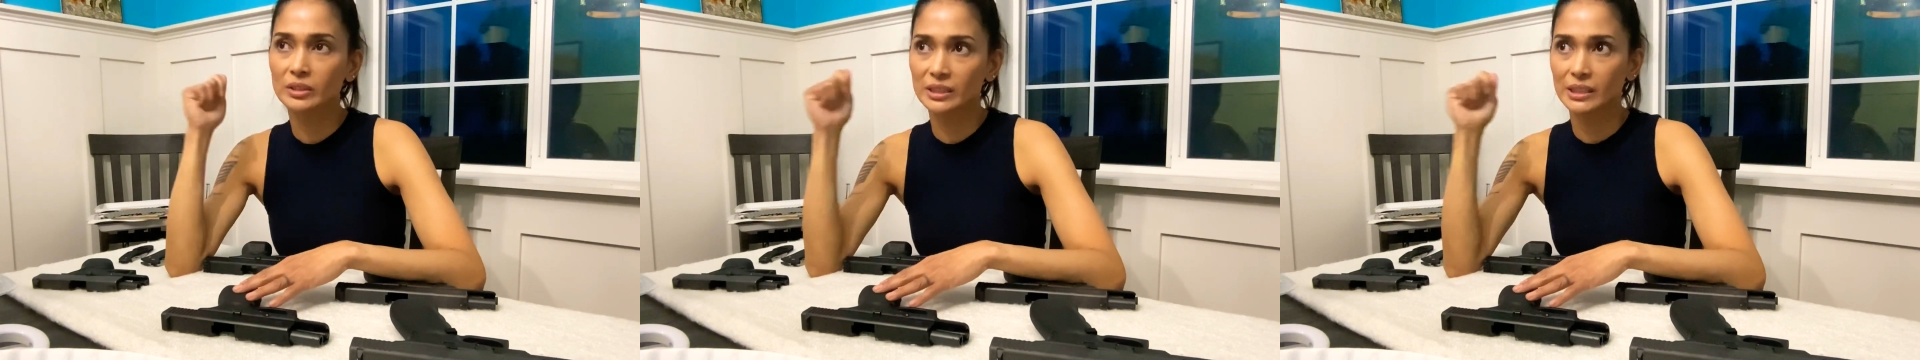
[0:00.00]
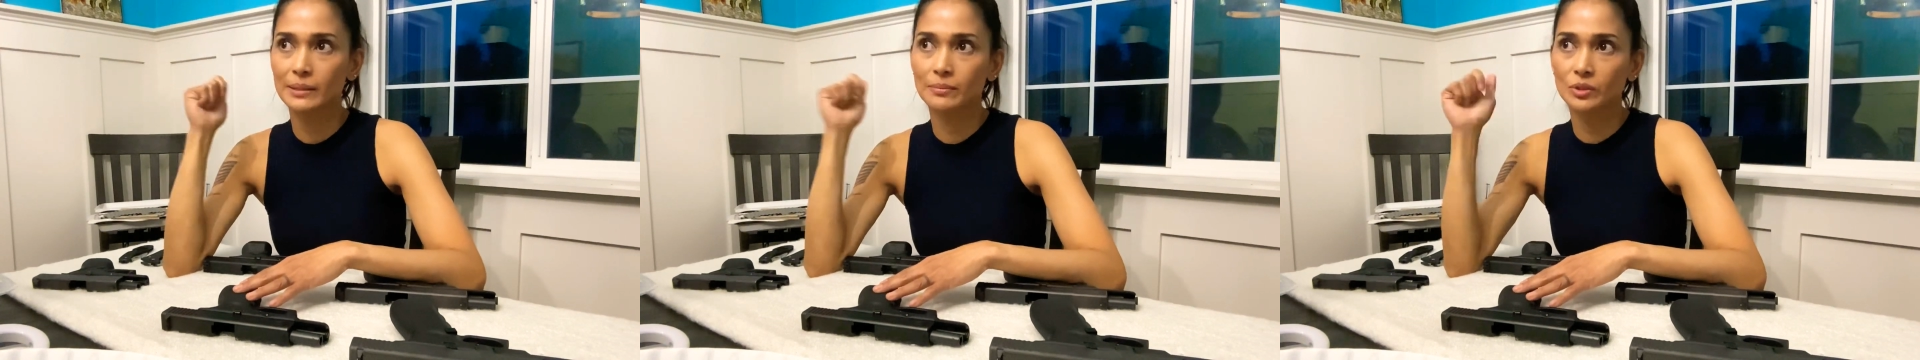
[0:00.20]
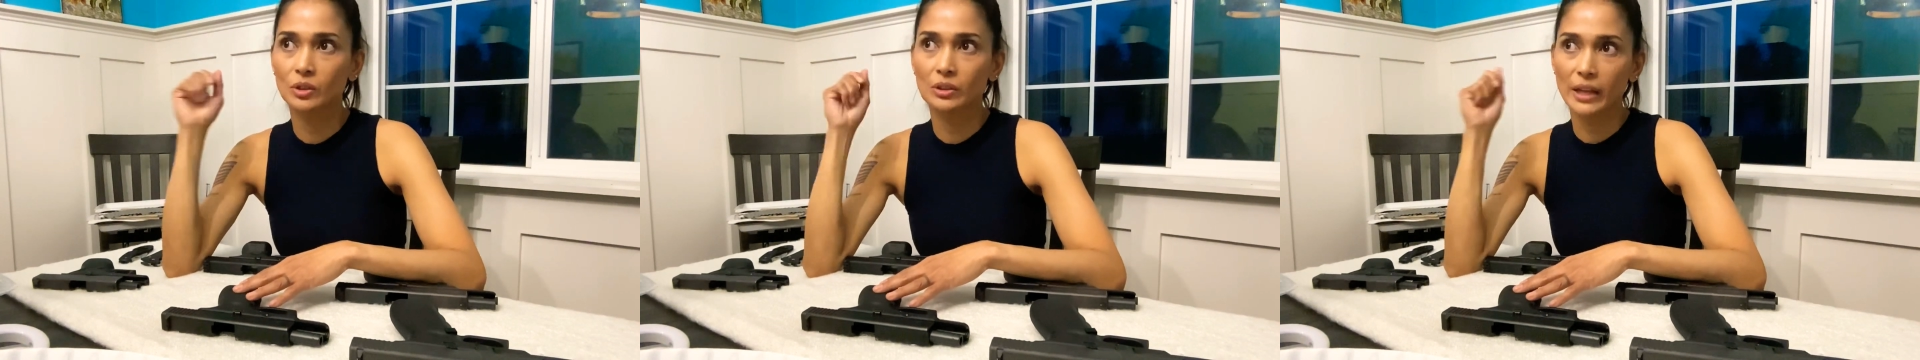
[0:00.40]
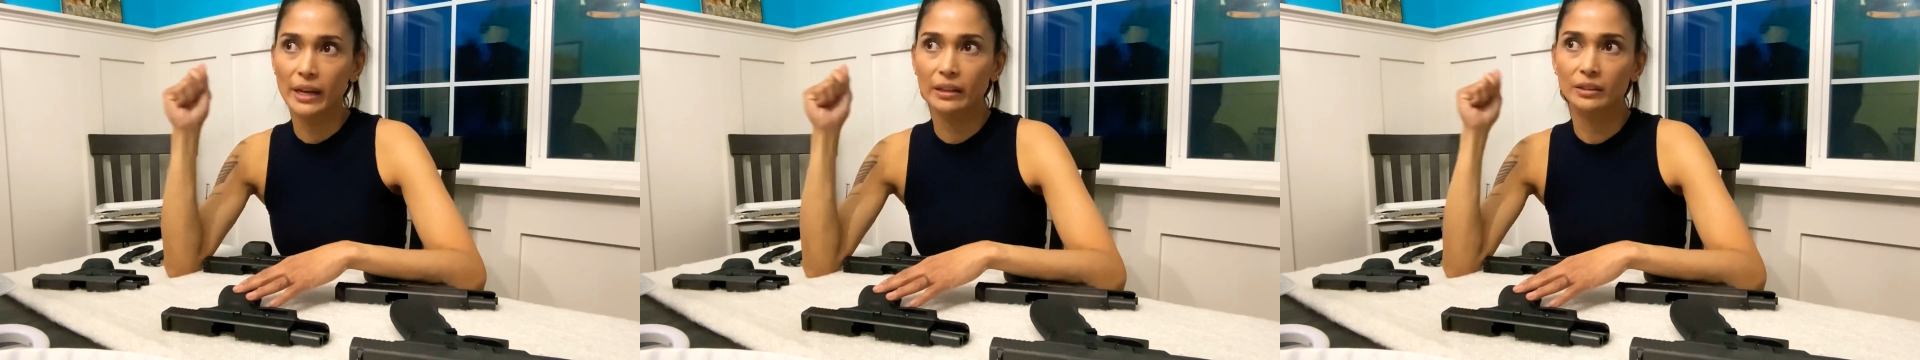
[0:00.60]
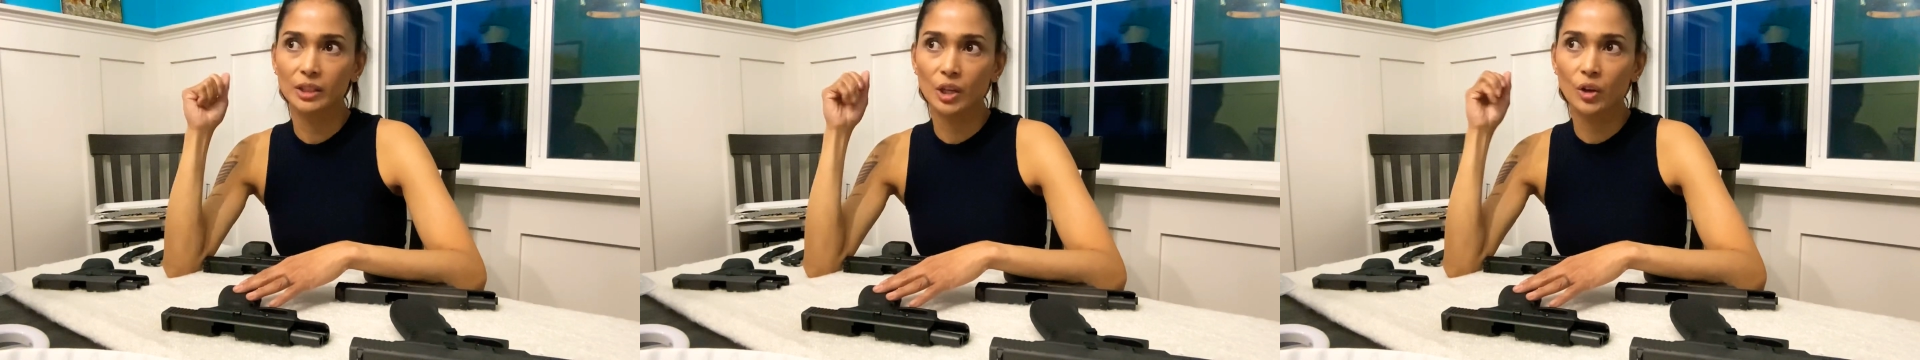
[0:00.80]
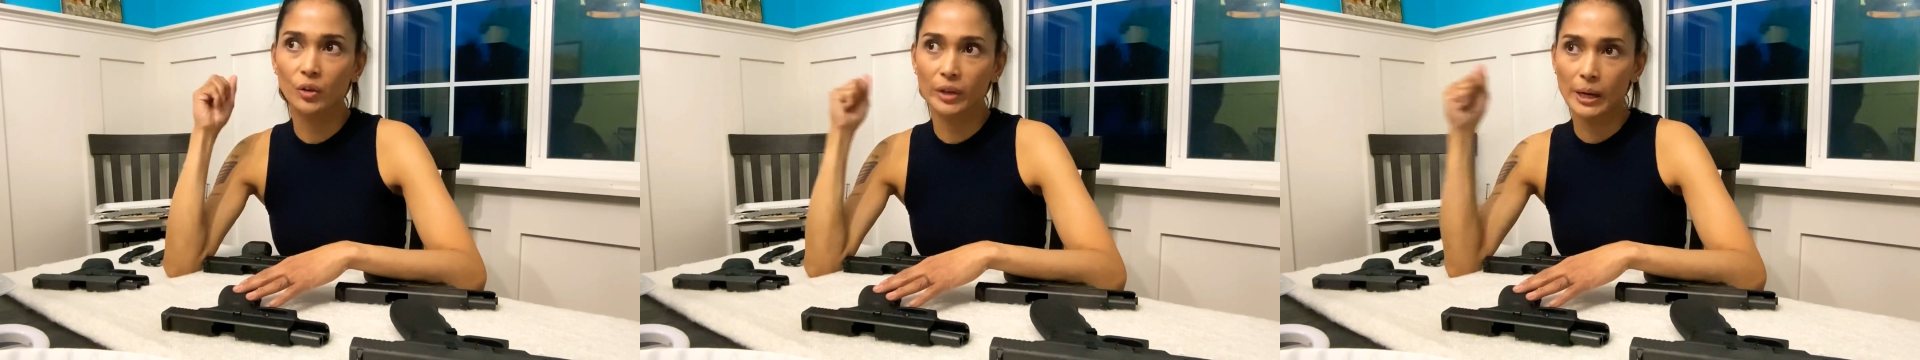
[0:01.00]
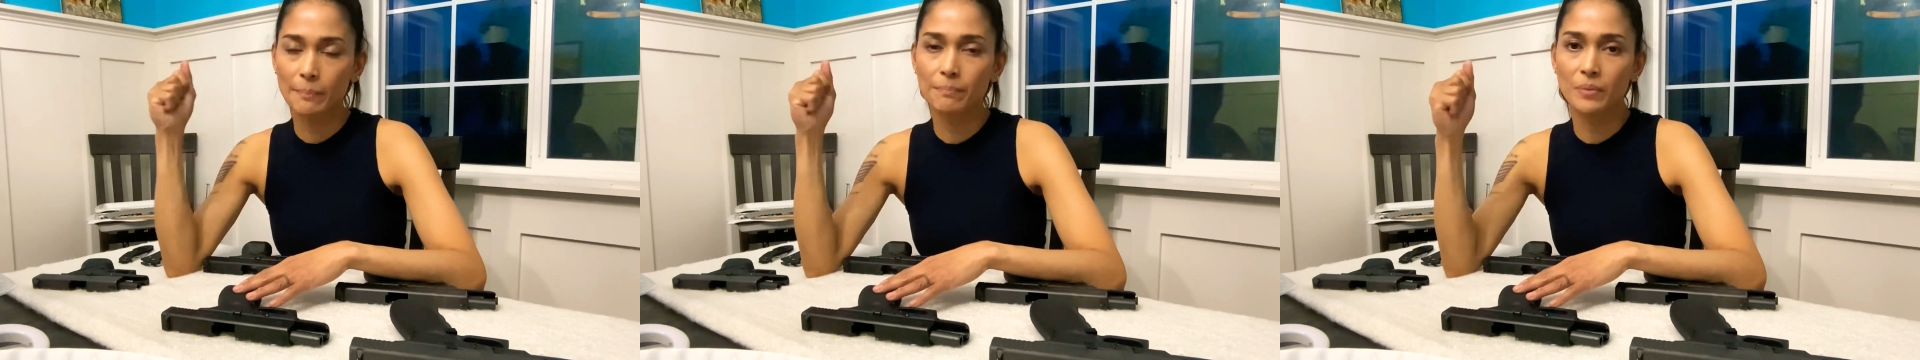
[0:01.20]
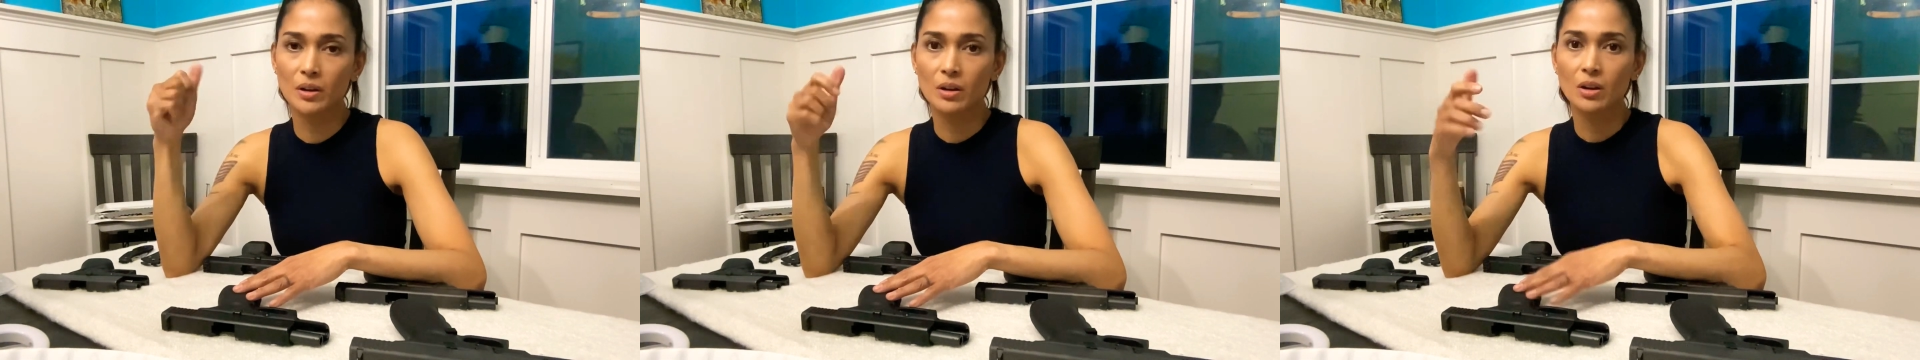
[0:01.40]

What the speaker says: seem to like the grip